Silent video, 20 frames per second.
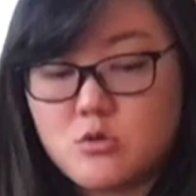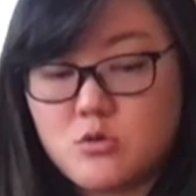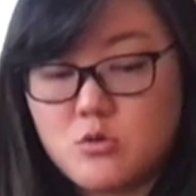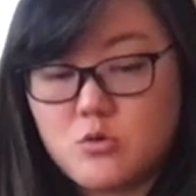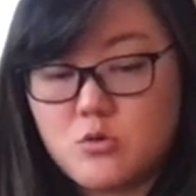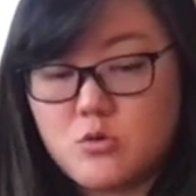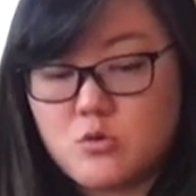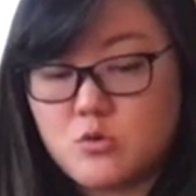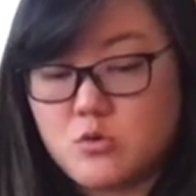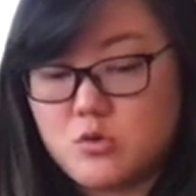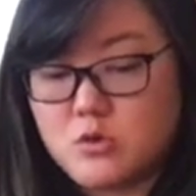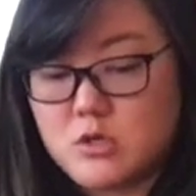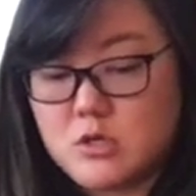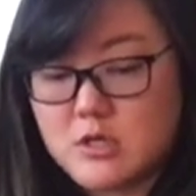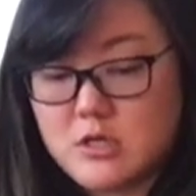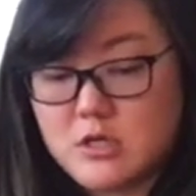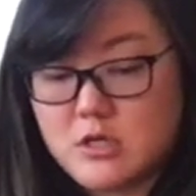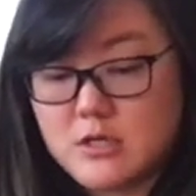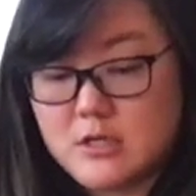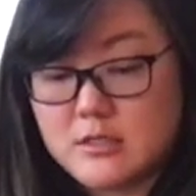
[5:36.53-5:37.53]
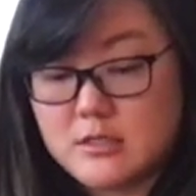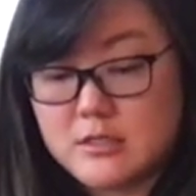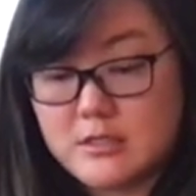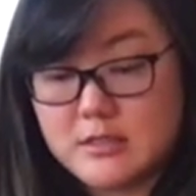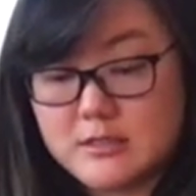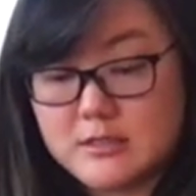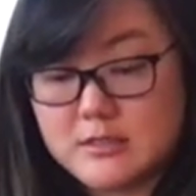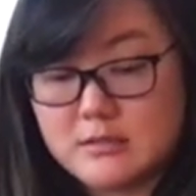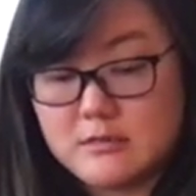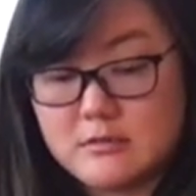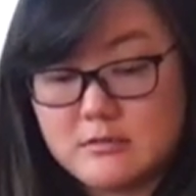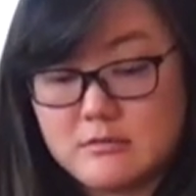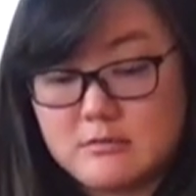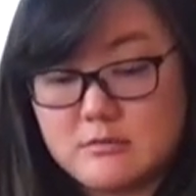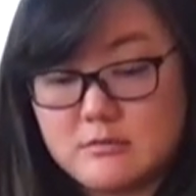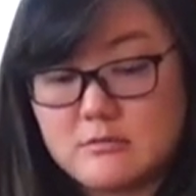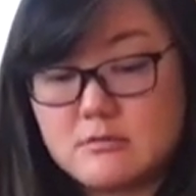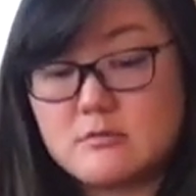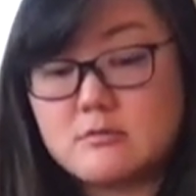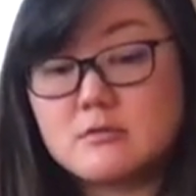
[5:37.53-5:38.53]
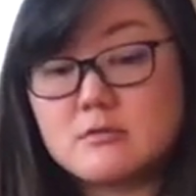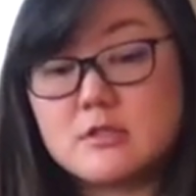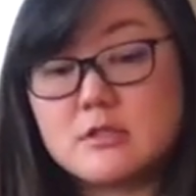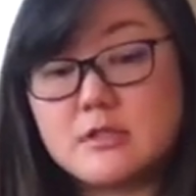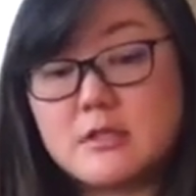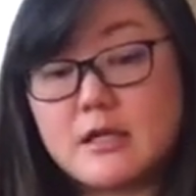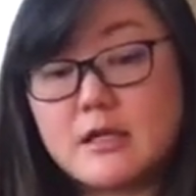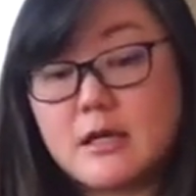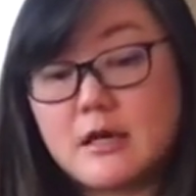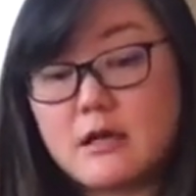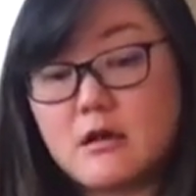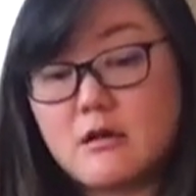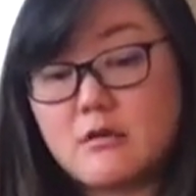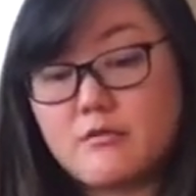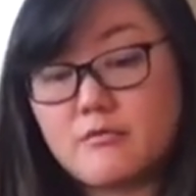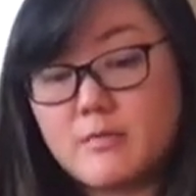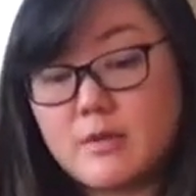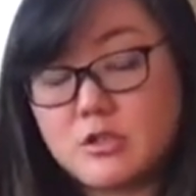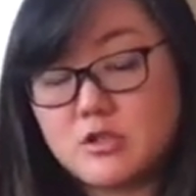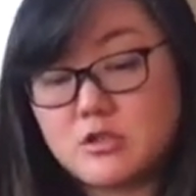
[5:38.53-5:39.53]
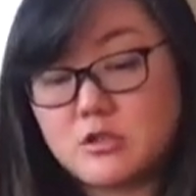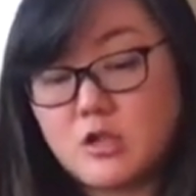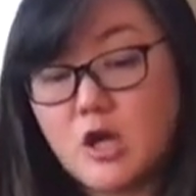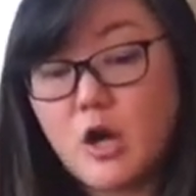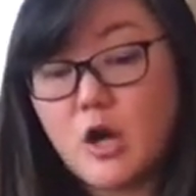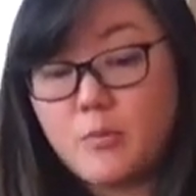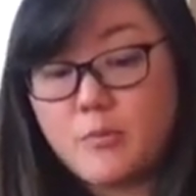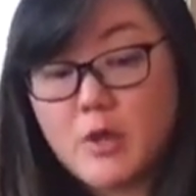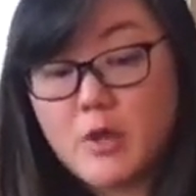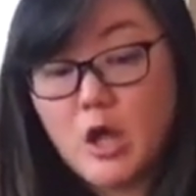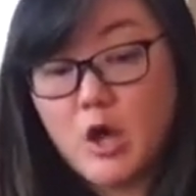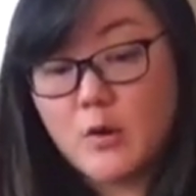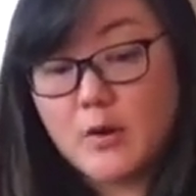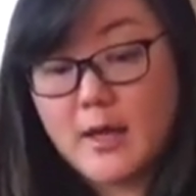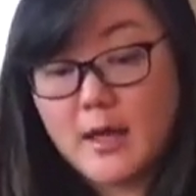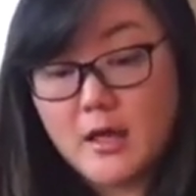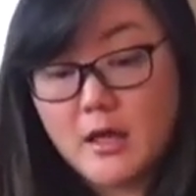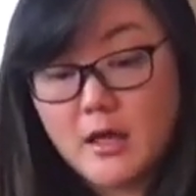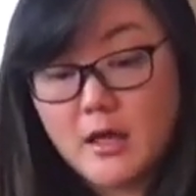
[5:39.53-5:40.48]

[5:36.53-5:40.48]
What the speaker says: or doesn't really have much. Oh, okay.